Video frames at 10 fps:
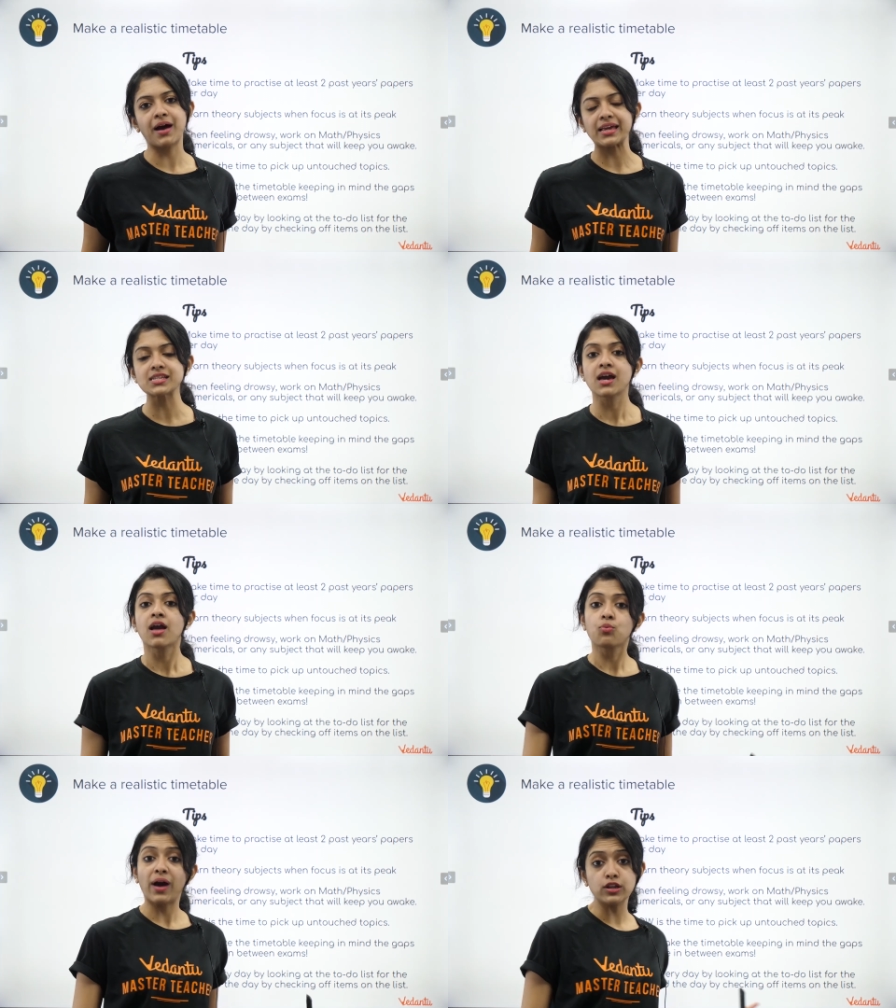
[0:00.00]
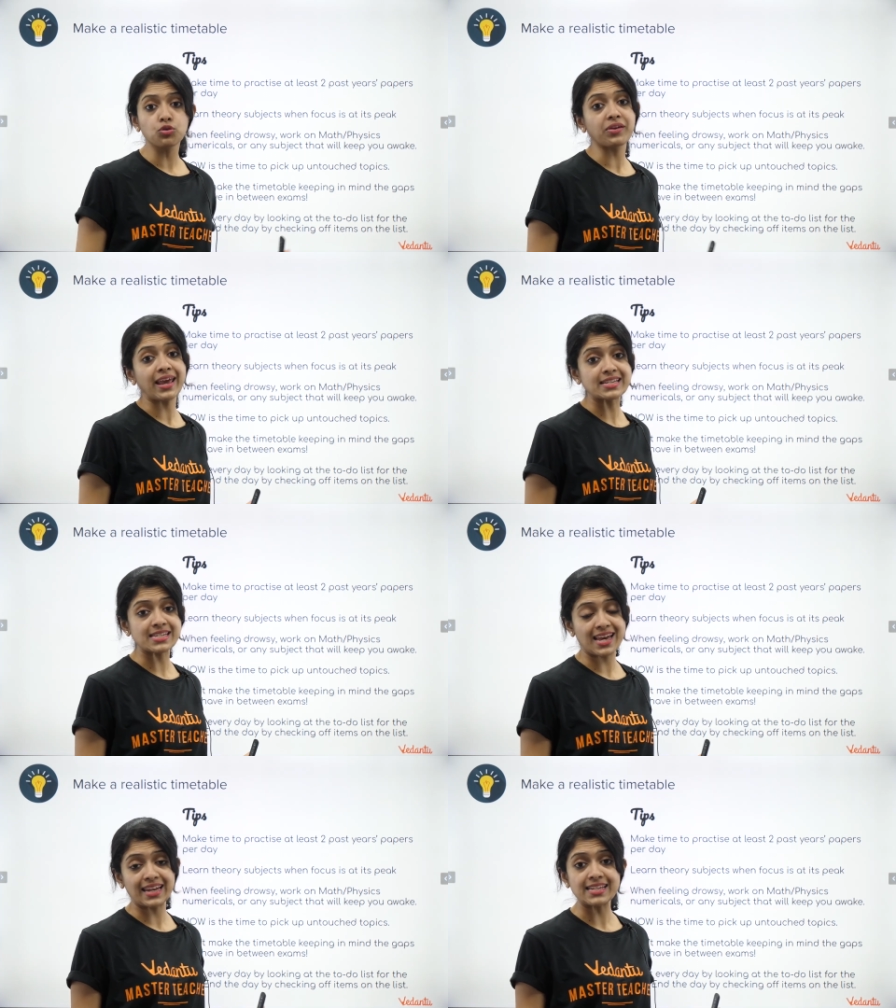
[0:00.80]
mind while you create
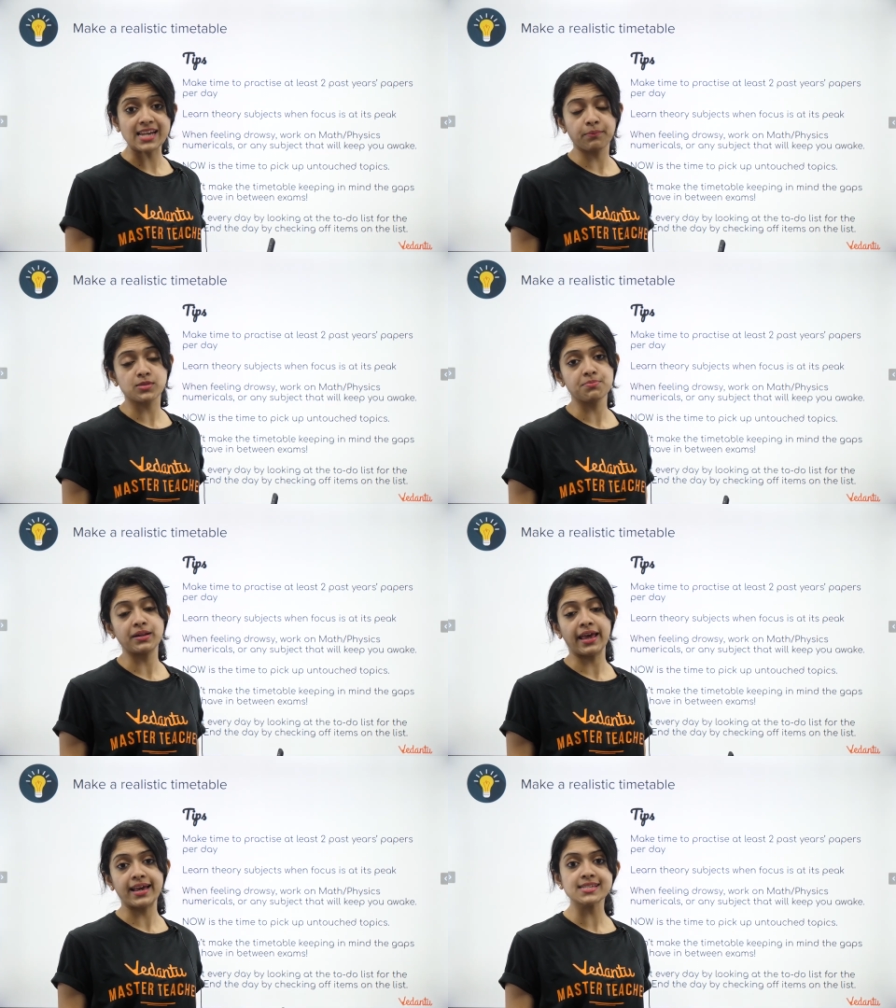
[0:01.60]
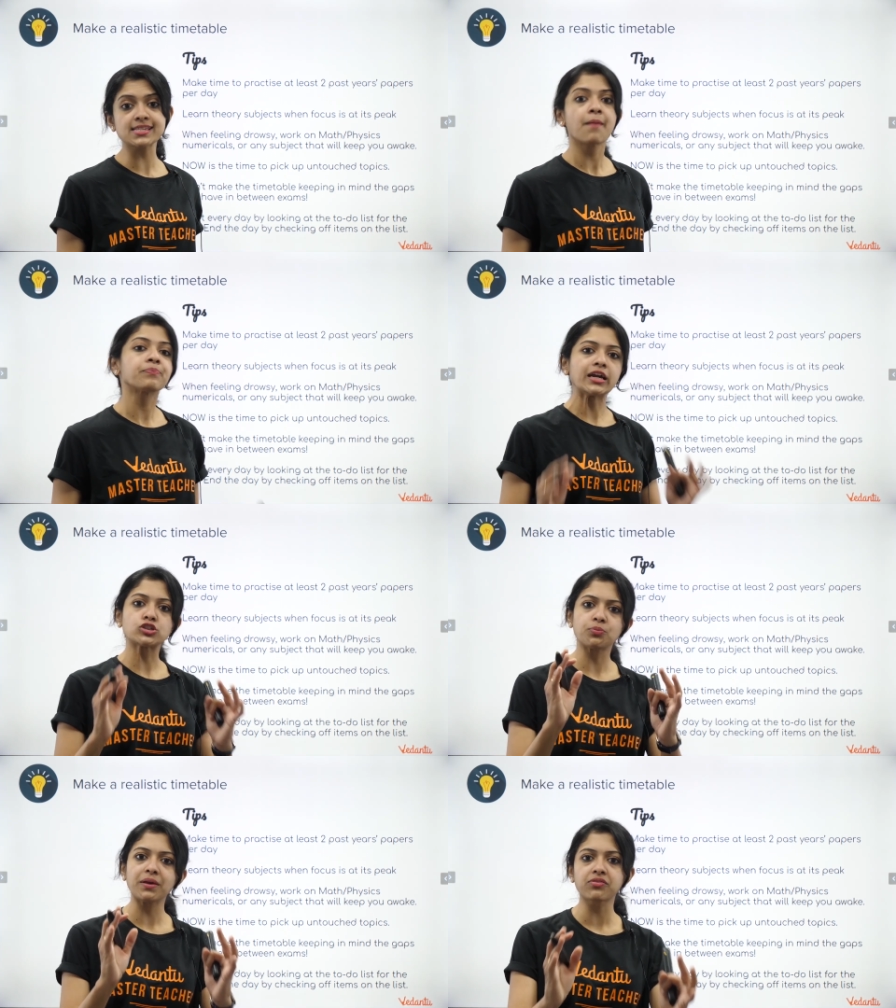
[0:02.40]
a daily timetable is
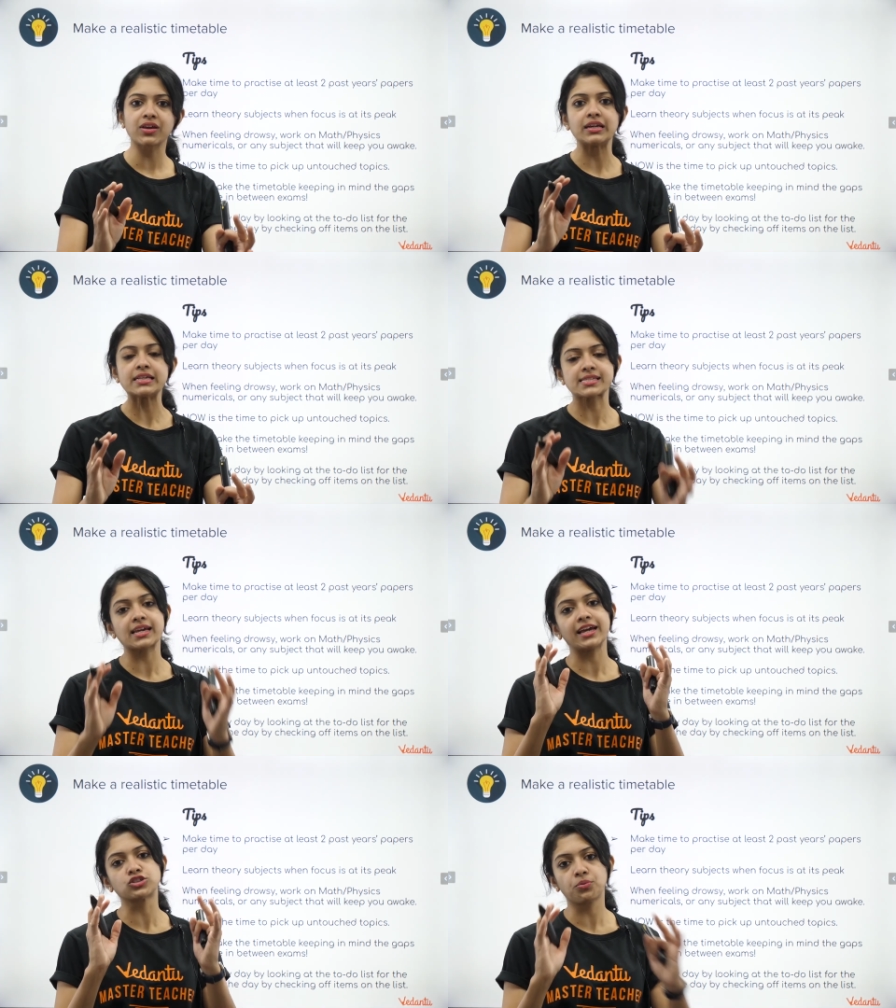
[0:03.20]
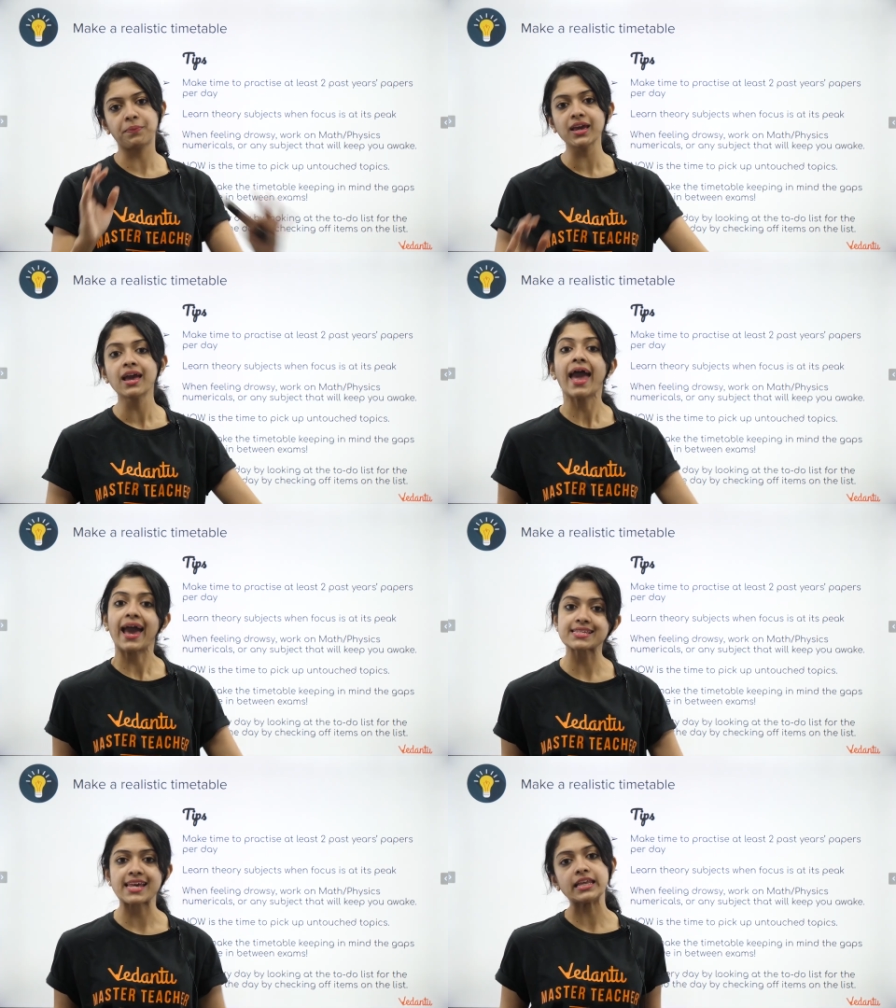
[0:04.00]
it should be realistic, it should be
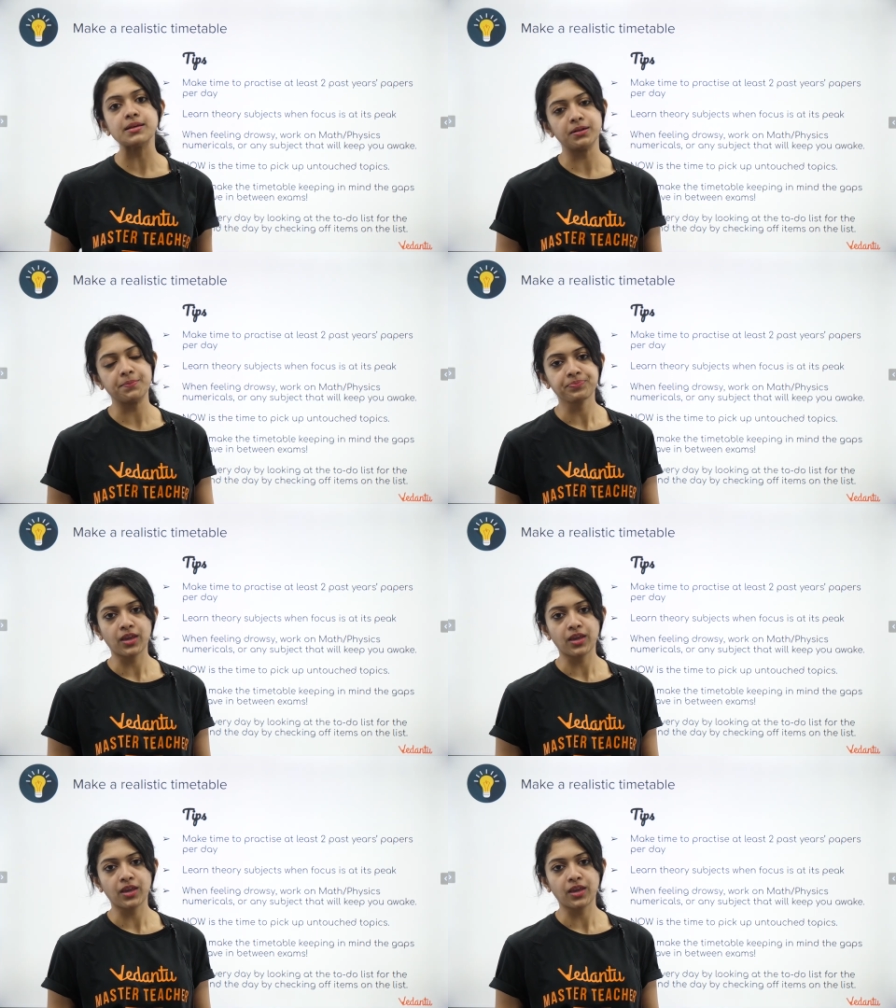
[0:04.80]
attainable.